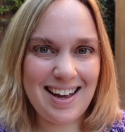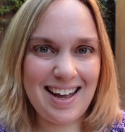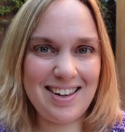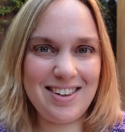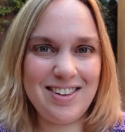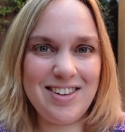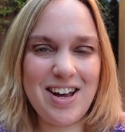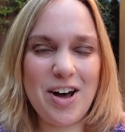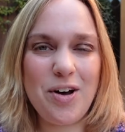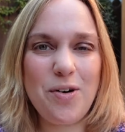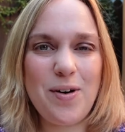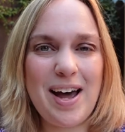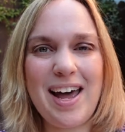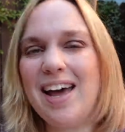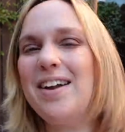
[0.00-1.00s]

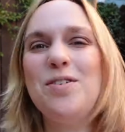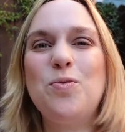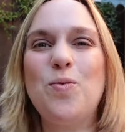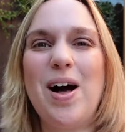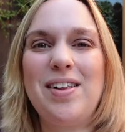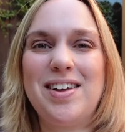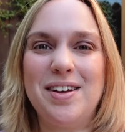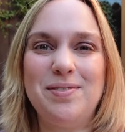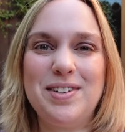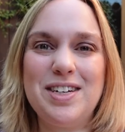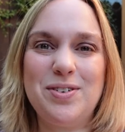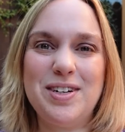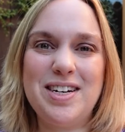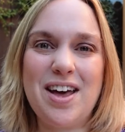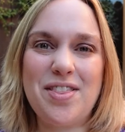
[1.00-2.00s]
Hello and welcome
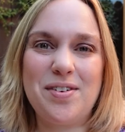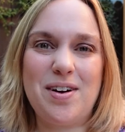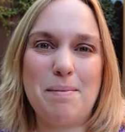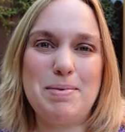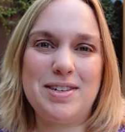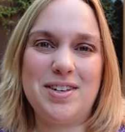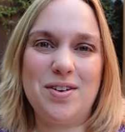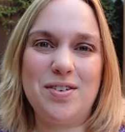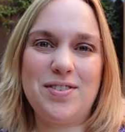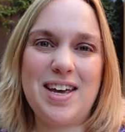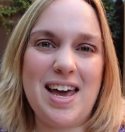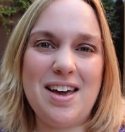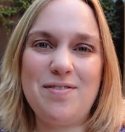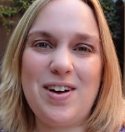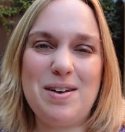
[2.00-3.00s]
to another episode of
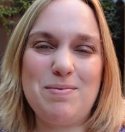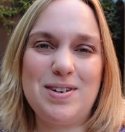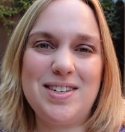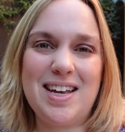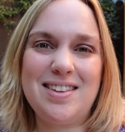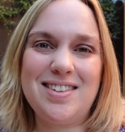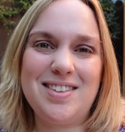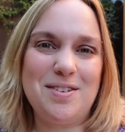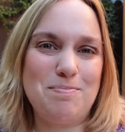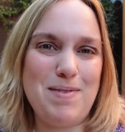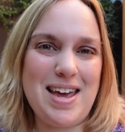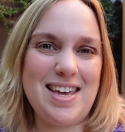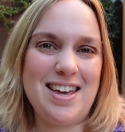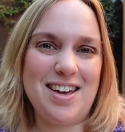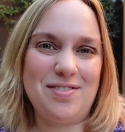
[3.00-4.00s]
Cake Fight Presents The
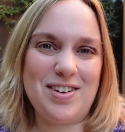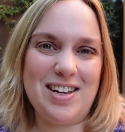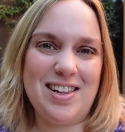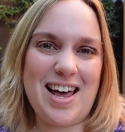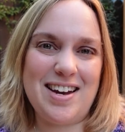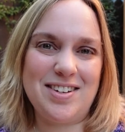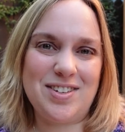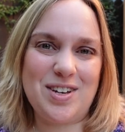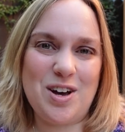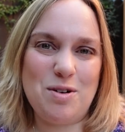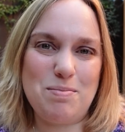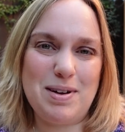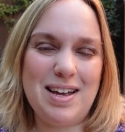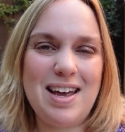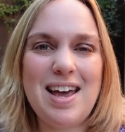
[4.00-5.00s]
Making of
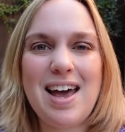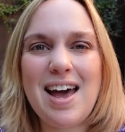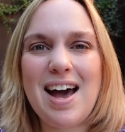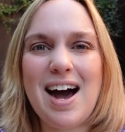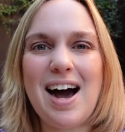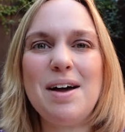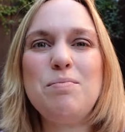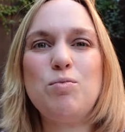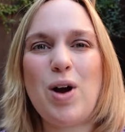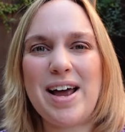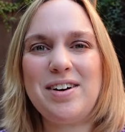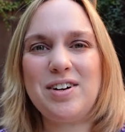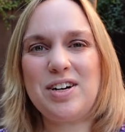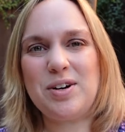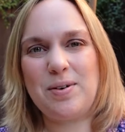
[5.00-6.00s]
Kaleidoscope. I'm
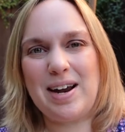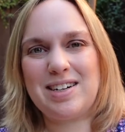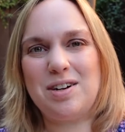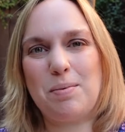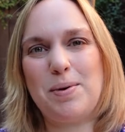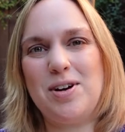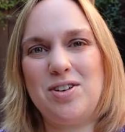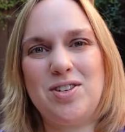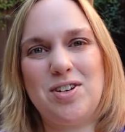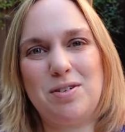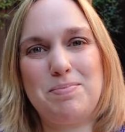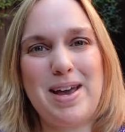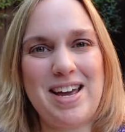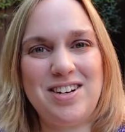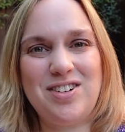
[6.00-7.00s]
writer, director,
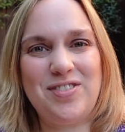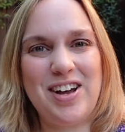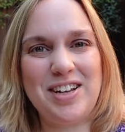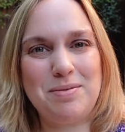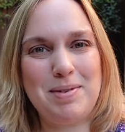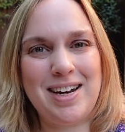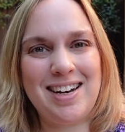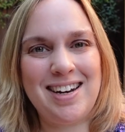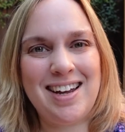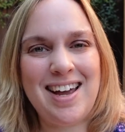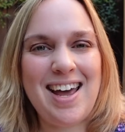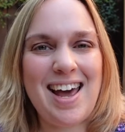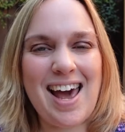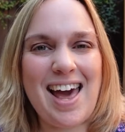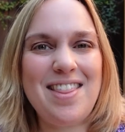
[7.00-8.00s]
producer Paige Feldman.
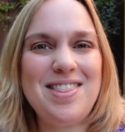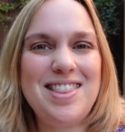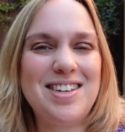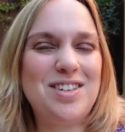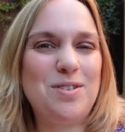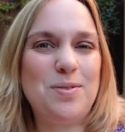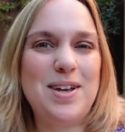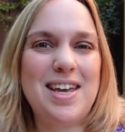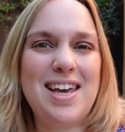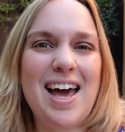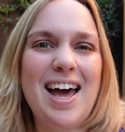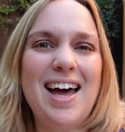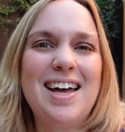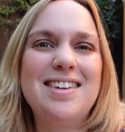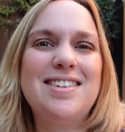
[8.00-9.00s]
And this week,
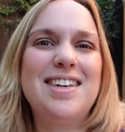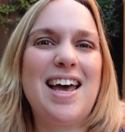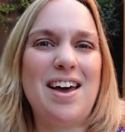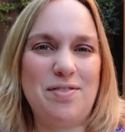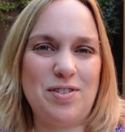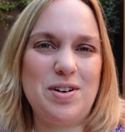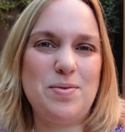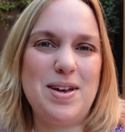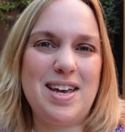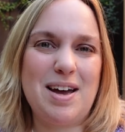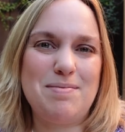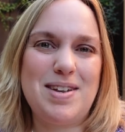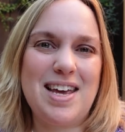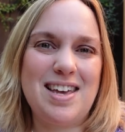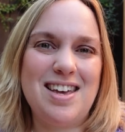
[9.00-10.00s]
as every week,
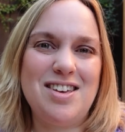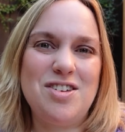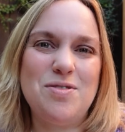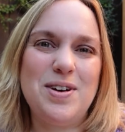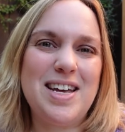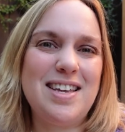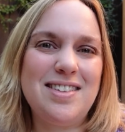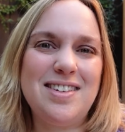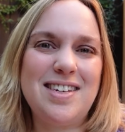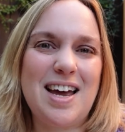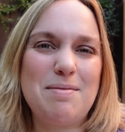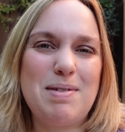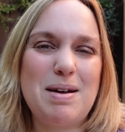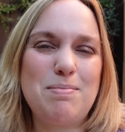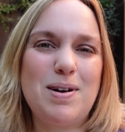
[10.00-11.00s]
I'm taking you
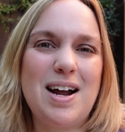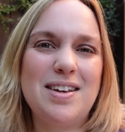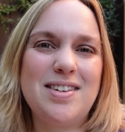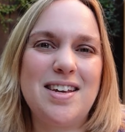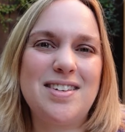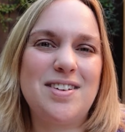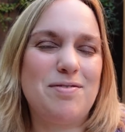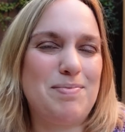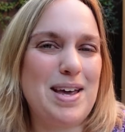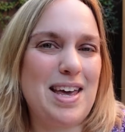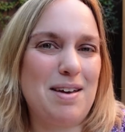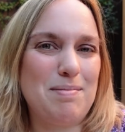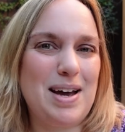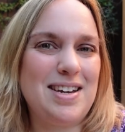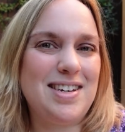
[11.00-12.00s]
inside my process of
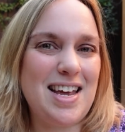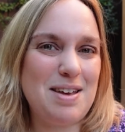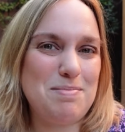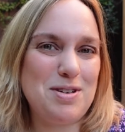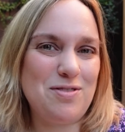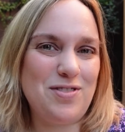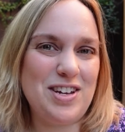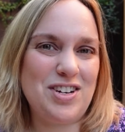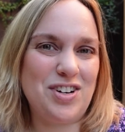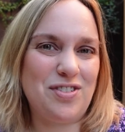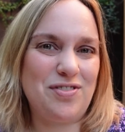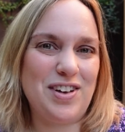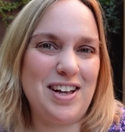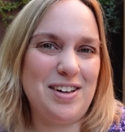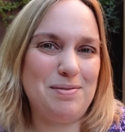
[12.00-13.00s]
making my debut
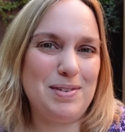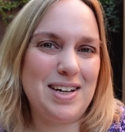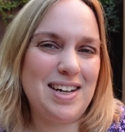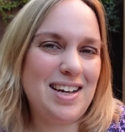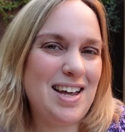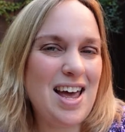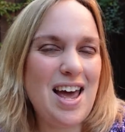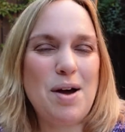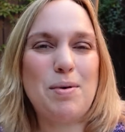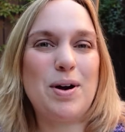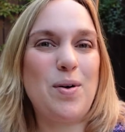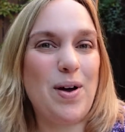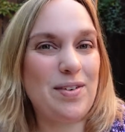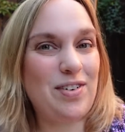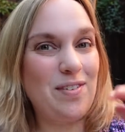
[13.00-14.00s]
feature film. We're
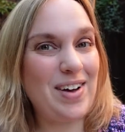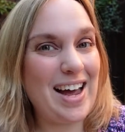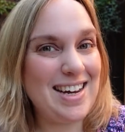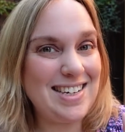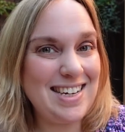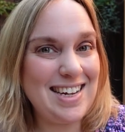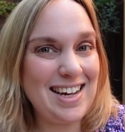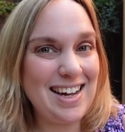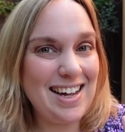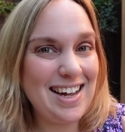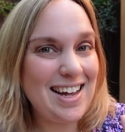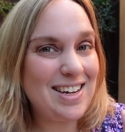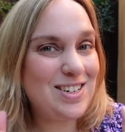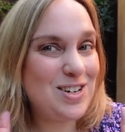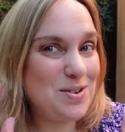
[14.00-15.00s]
going from idea
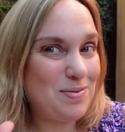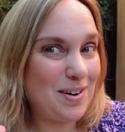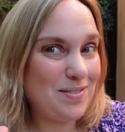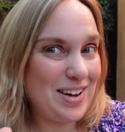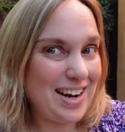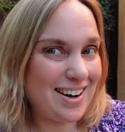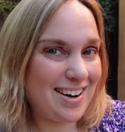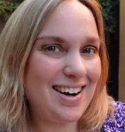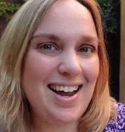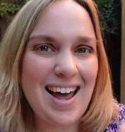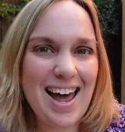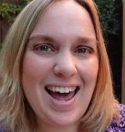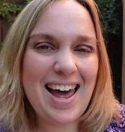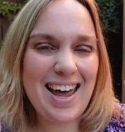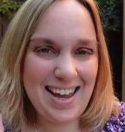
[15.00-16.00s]
to premiere
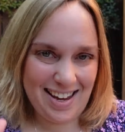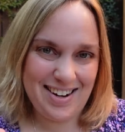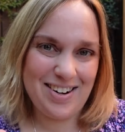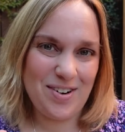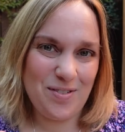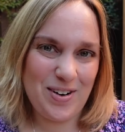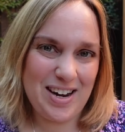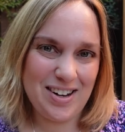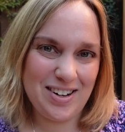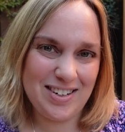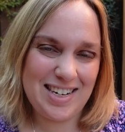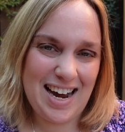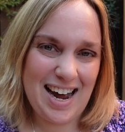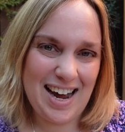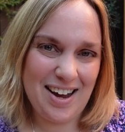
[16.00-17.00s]
in real
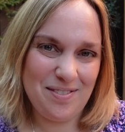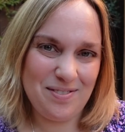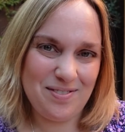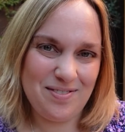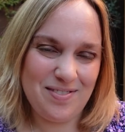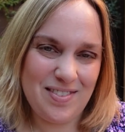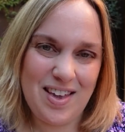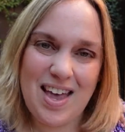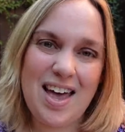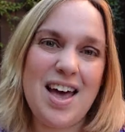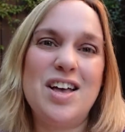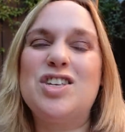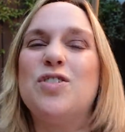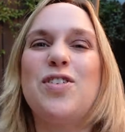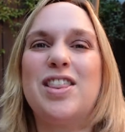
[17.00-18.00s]
time.
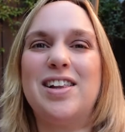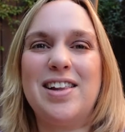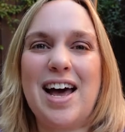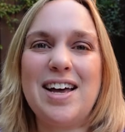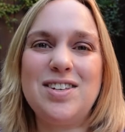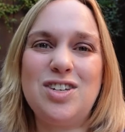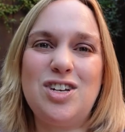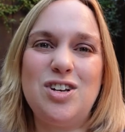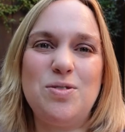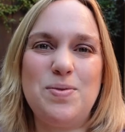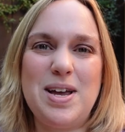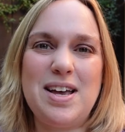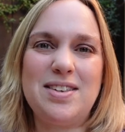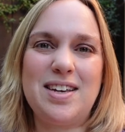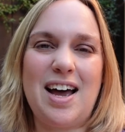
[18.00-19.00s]
So for the last 2
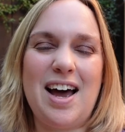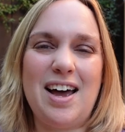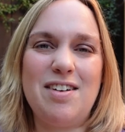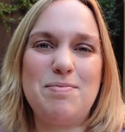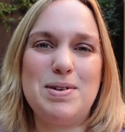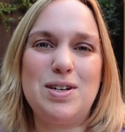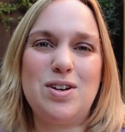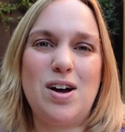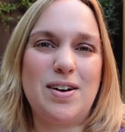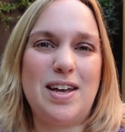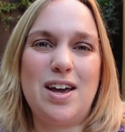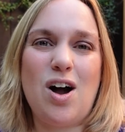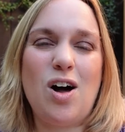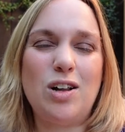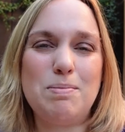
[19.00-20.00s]
weeks, I've been
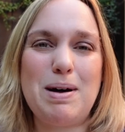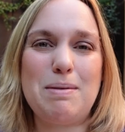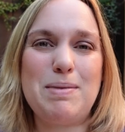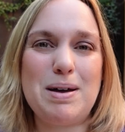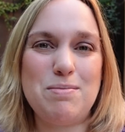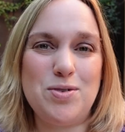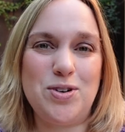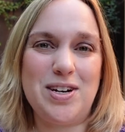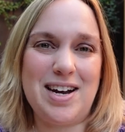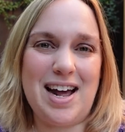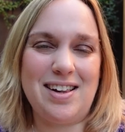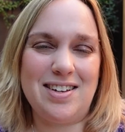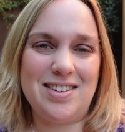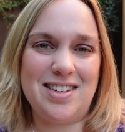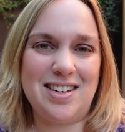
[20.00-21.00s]
talking all about my mood
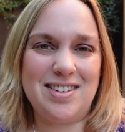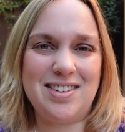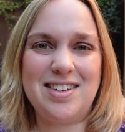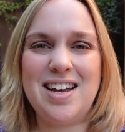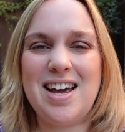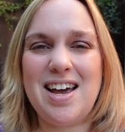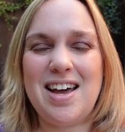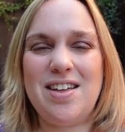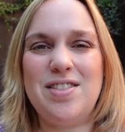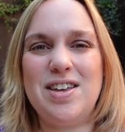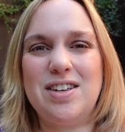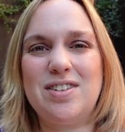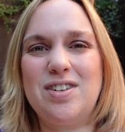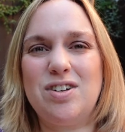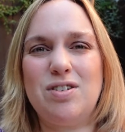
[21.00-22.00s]
analysis,
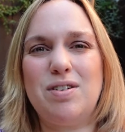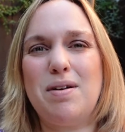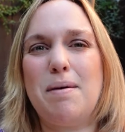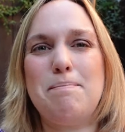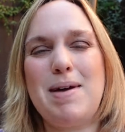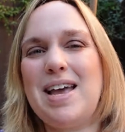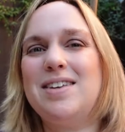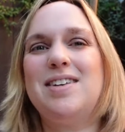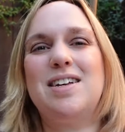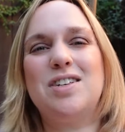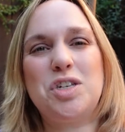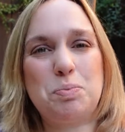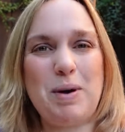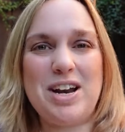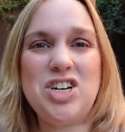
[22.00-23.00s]
this amazing
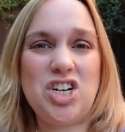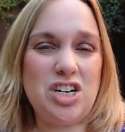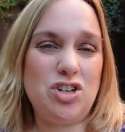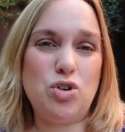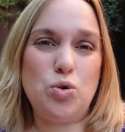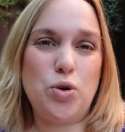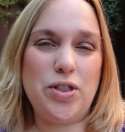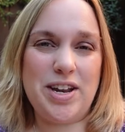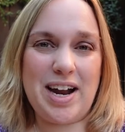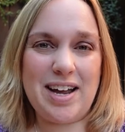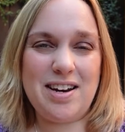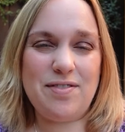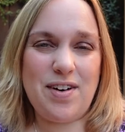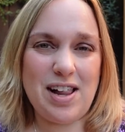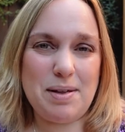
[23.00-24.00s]
spreadsheet tool that I
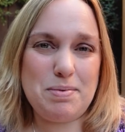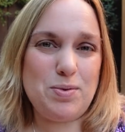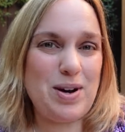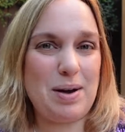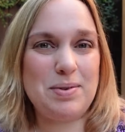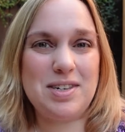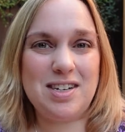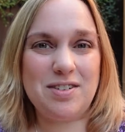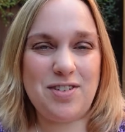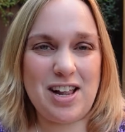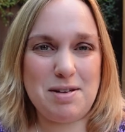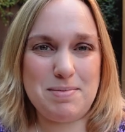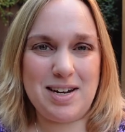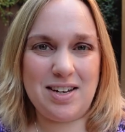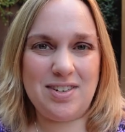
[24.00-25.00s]
developed when I was a
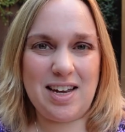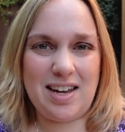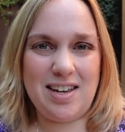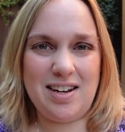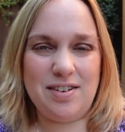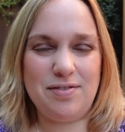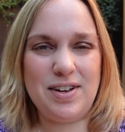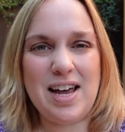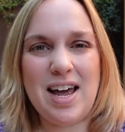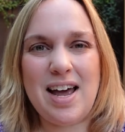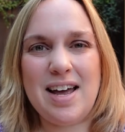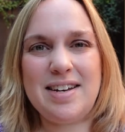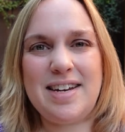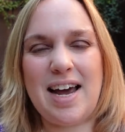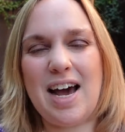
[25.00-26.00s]
development executive
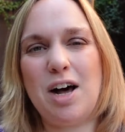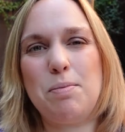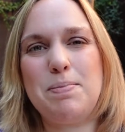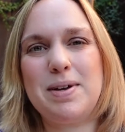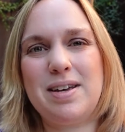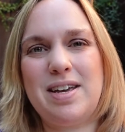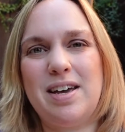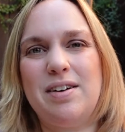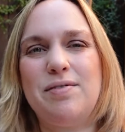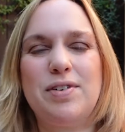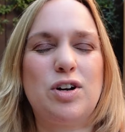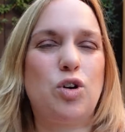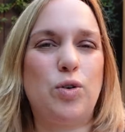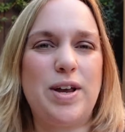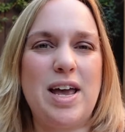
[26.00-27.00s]
to help give
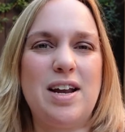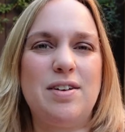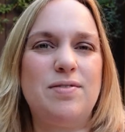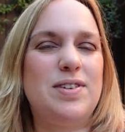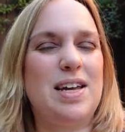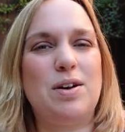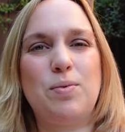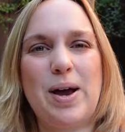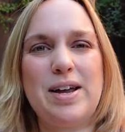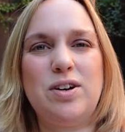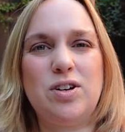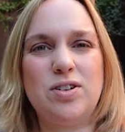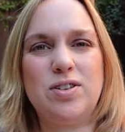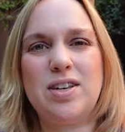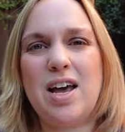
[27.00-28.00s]
creatives and
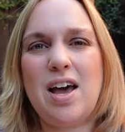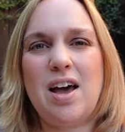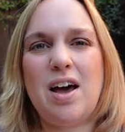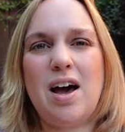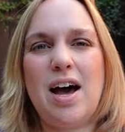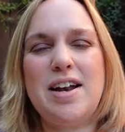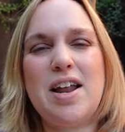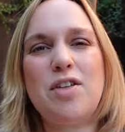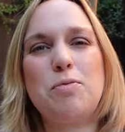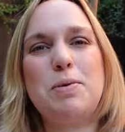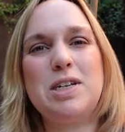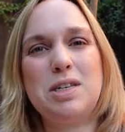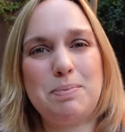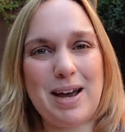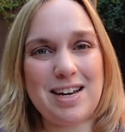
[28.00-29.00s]
writers another
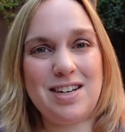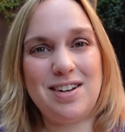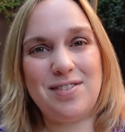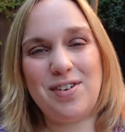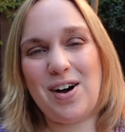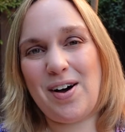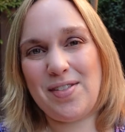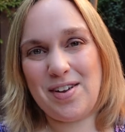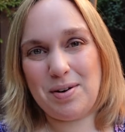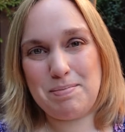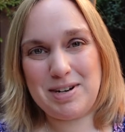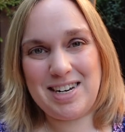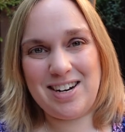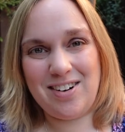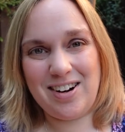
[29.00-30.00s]
perspective on their
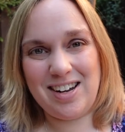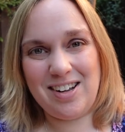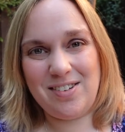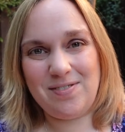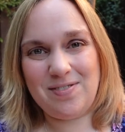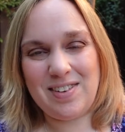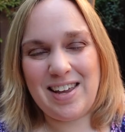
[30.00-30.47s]
material.